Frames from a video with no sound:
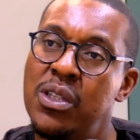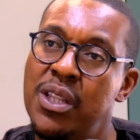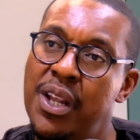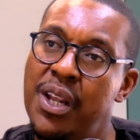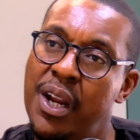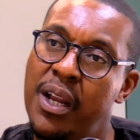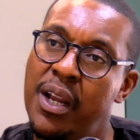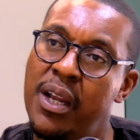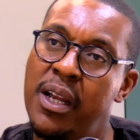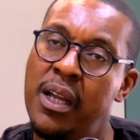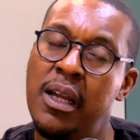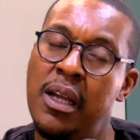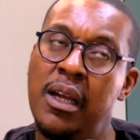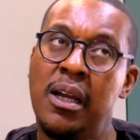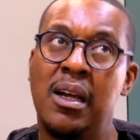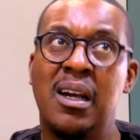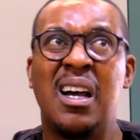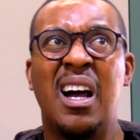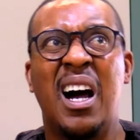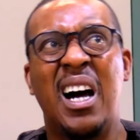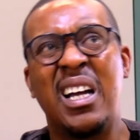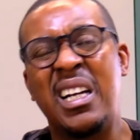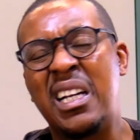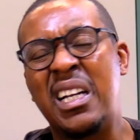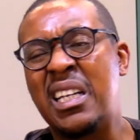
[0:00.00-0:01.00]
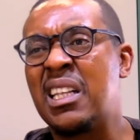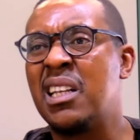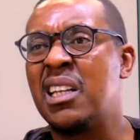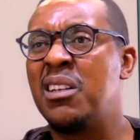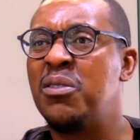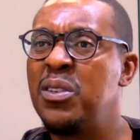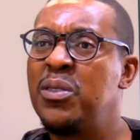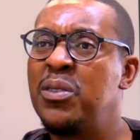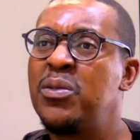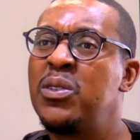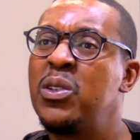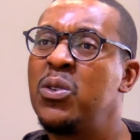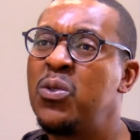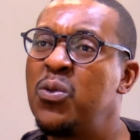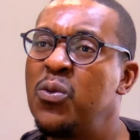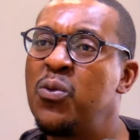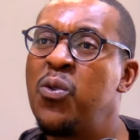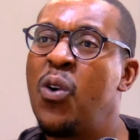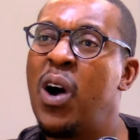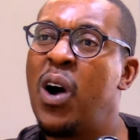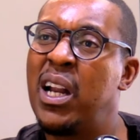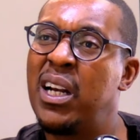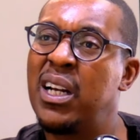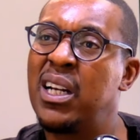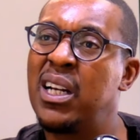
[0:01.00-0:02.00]
350 to
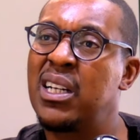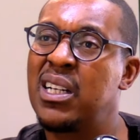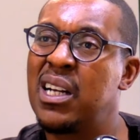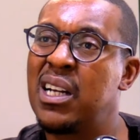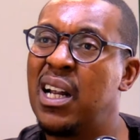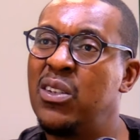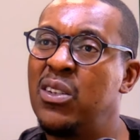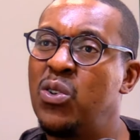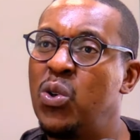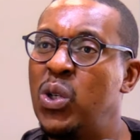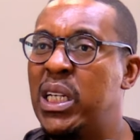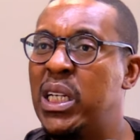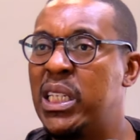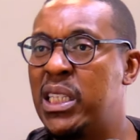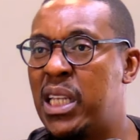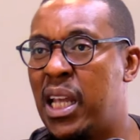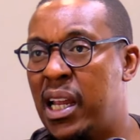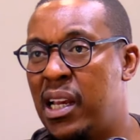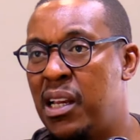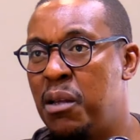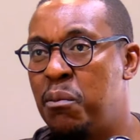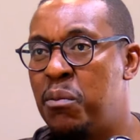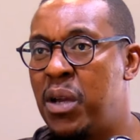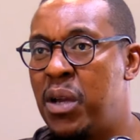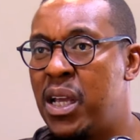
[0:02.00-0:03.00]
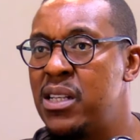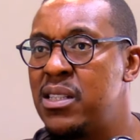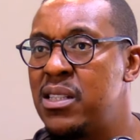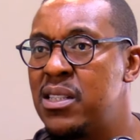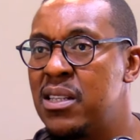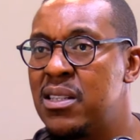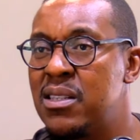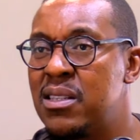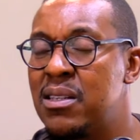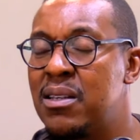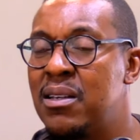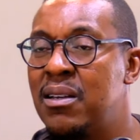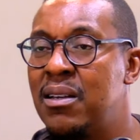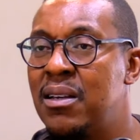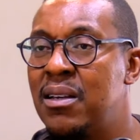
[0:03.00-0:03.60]
400 rand on a daily basis.